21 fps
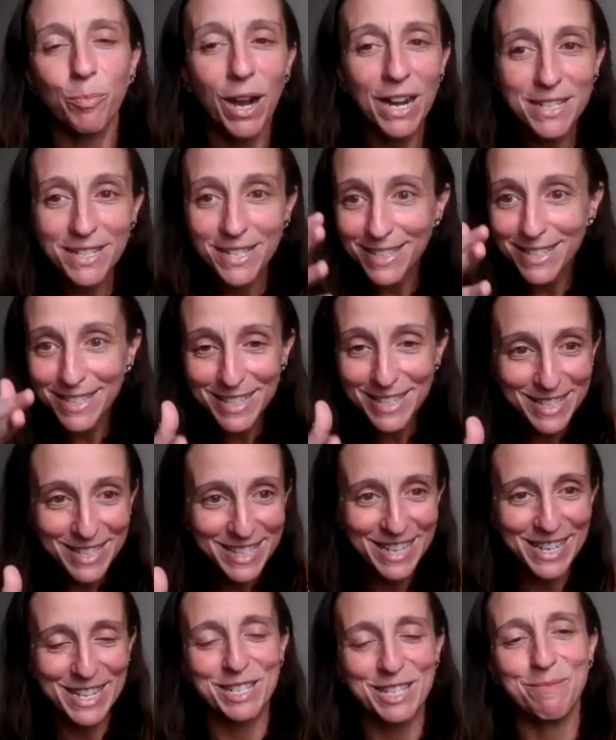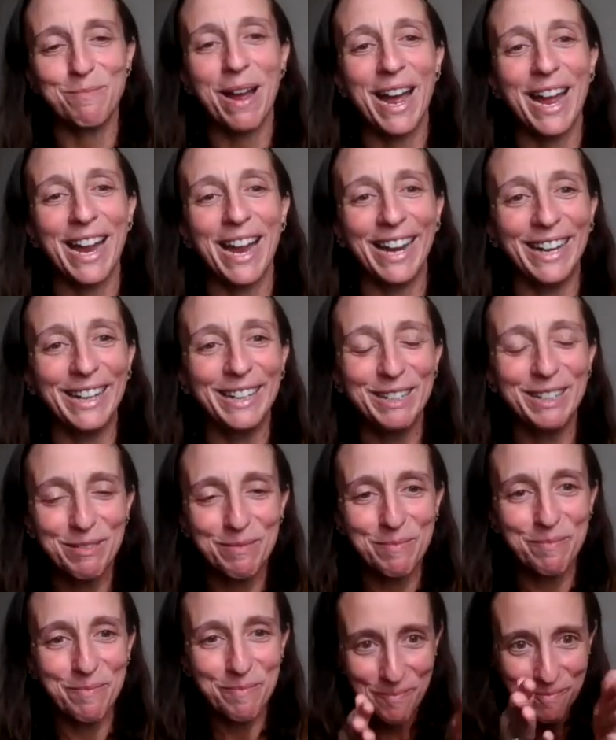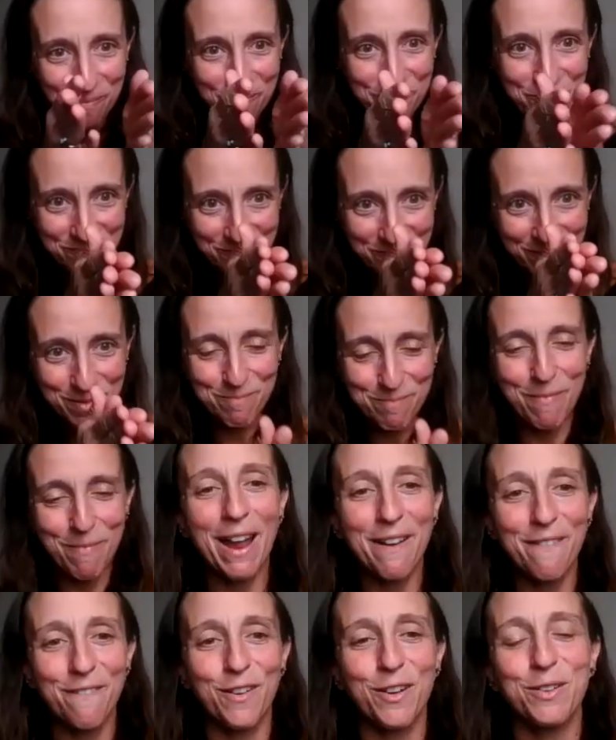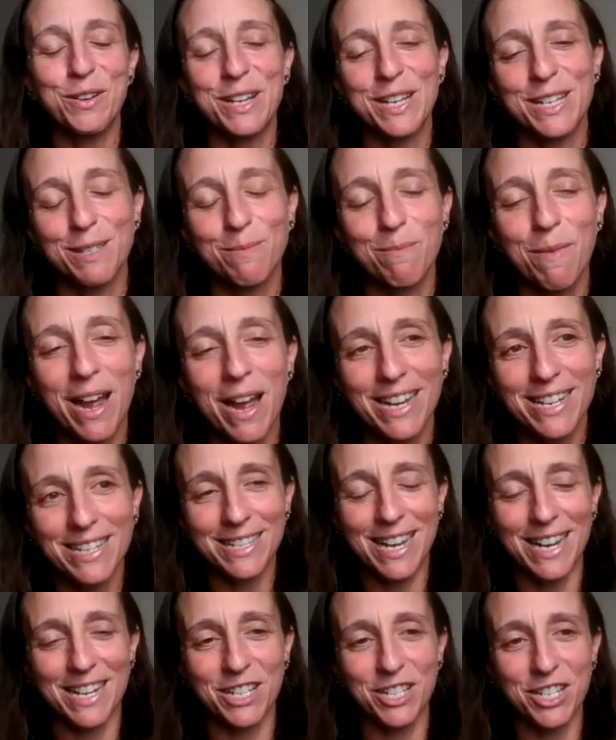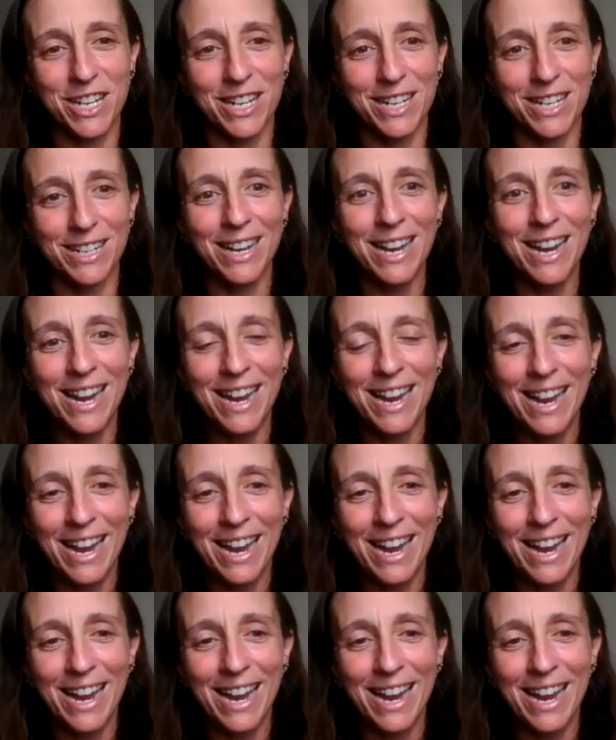presence is my focus, my intention.